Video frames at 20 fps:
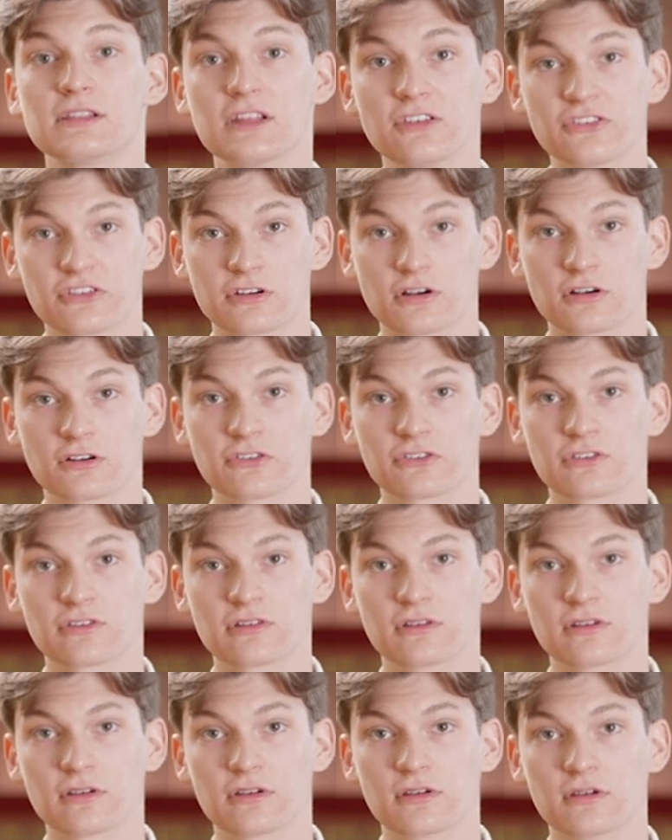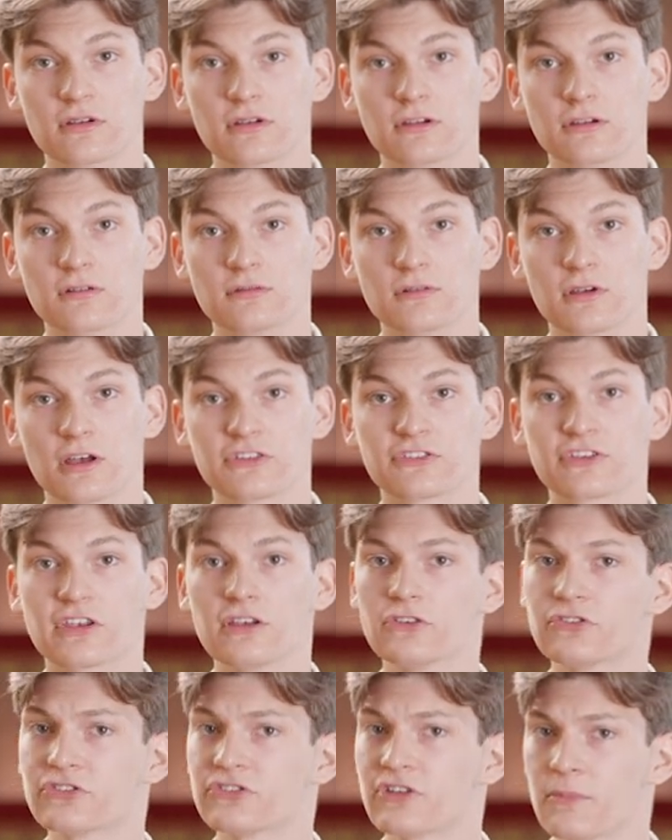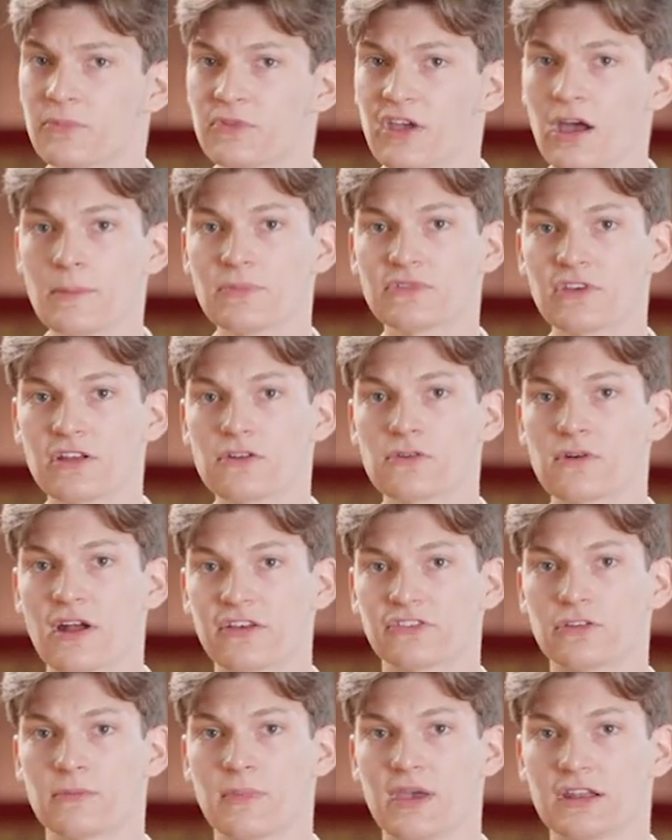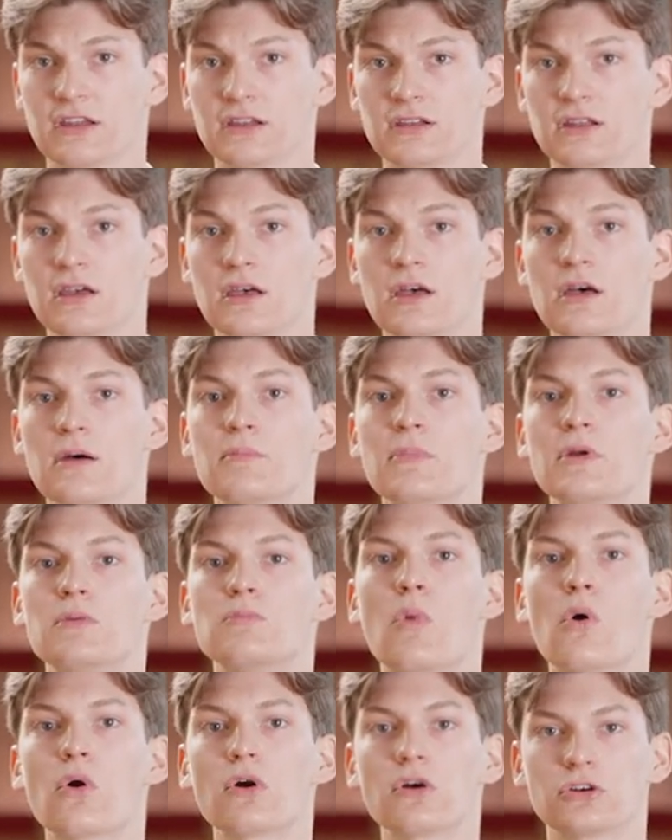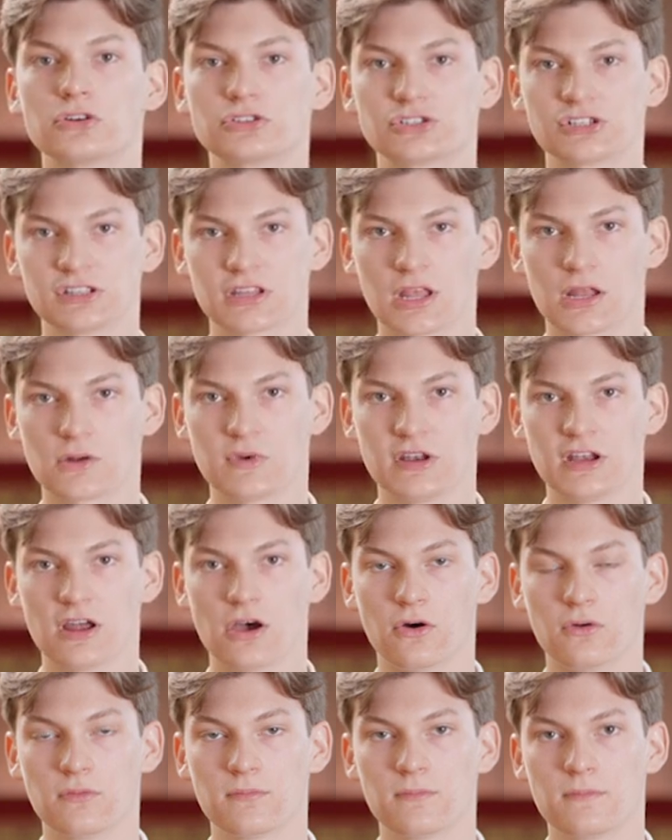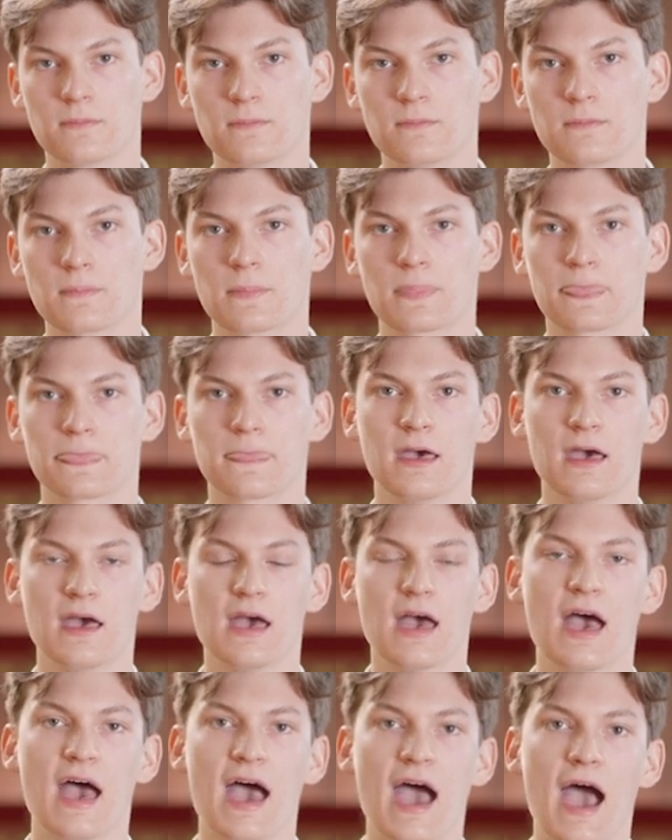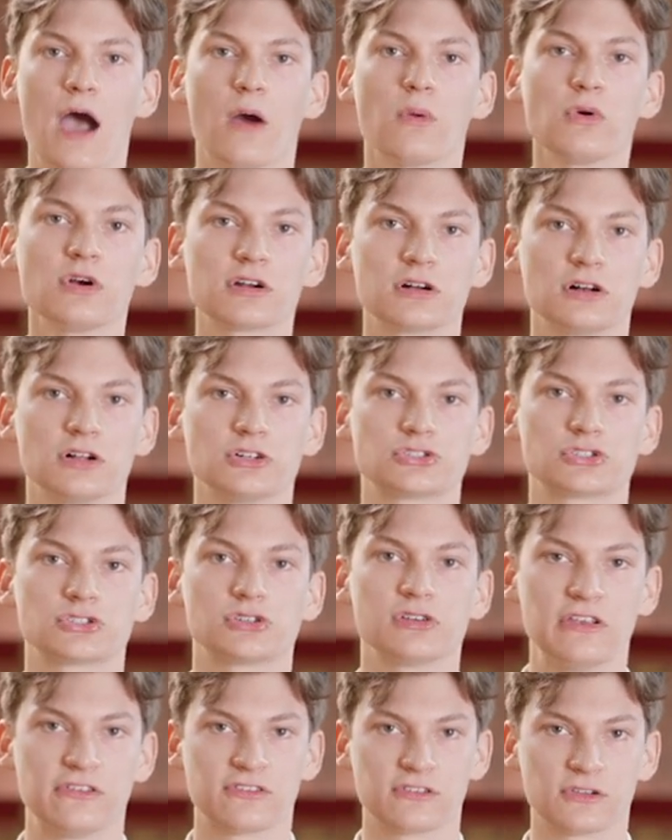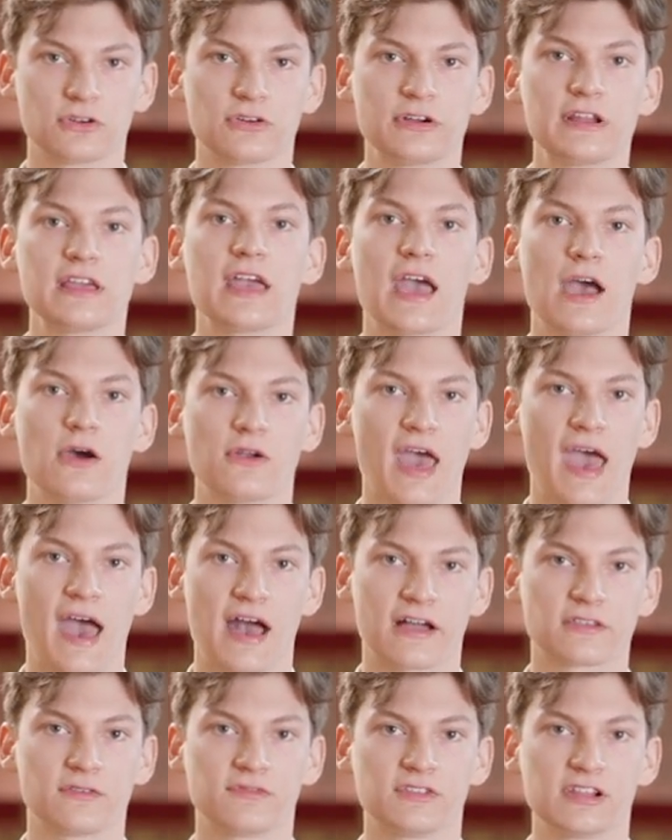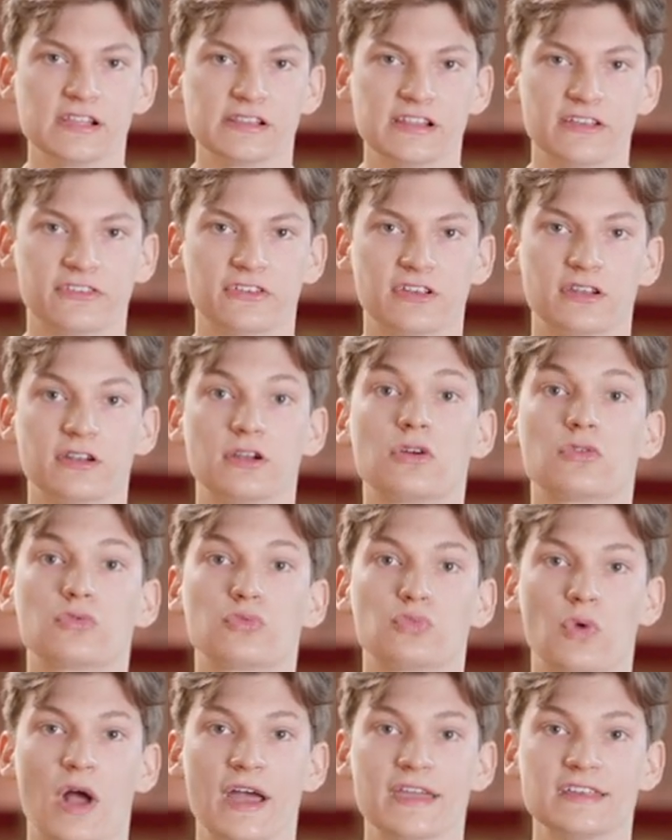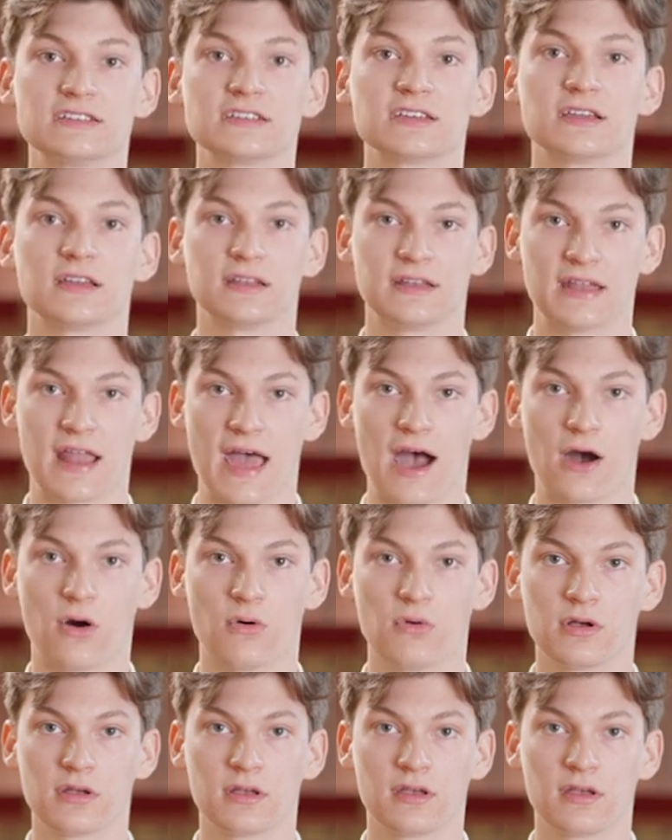listeners, a skill sometimes underestimated, but more urgent than we know. Our culture is learning how to actively listen right now.